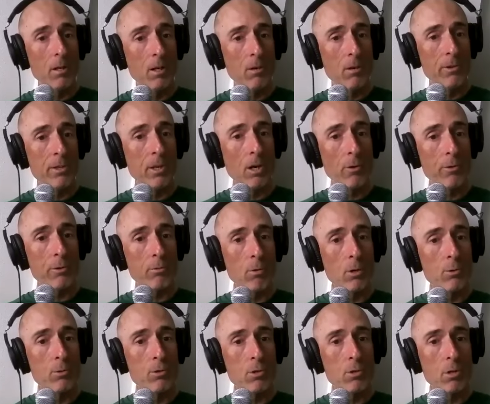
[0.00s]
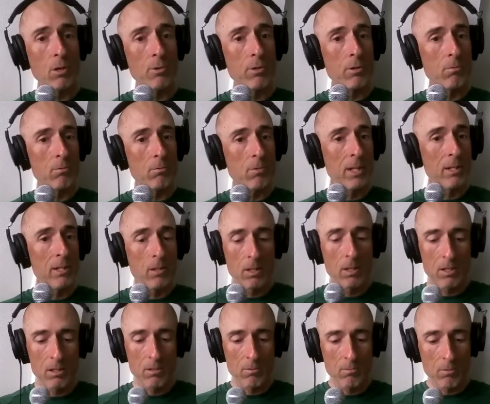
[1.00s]
on, on the road, on the rate, uh,
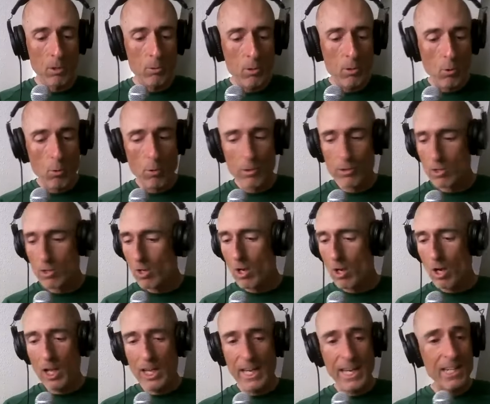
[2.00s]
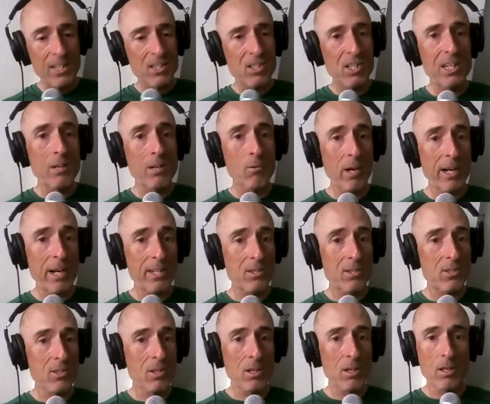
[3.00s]
road course, XC the
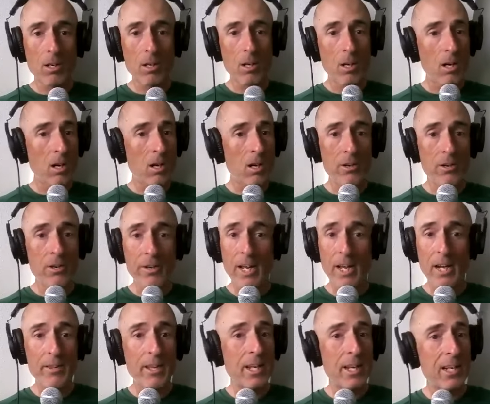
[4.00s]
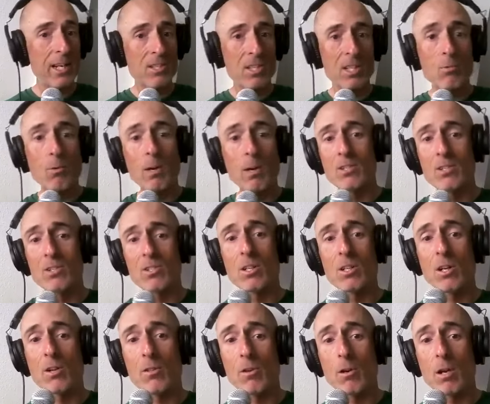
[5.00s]
race. Uh, now that XC race is
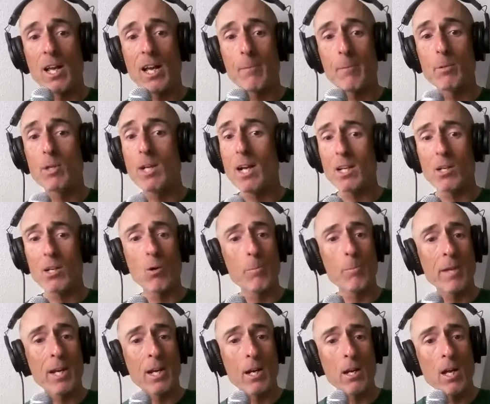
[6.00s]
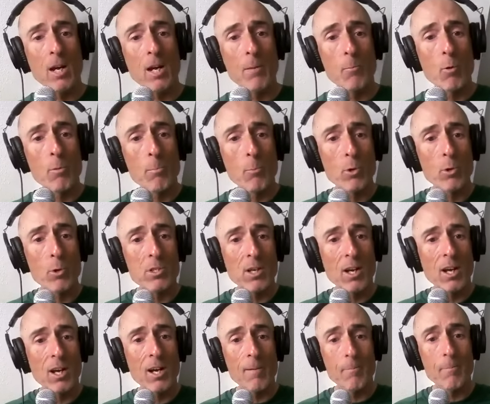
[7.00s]
another lap. You got to go up that climb one more
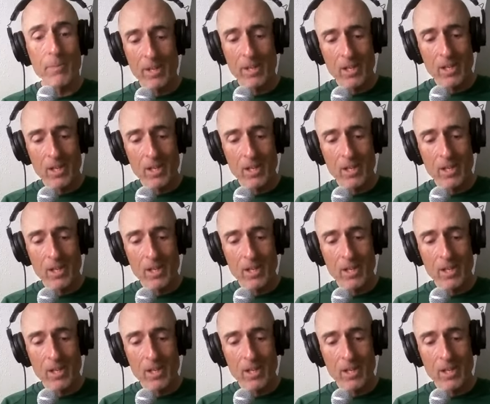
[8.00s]
time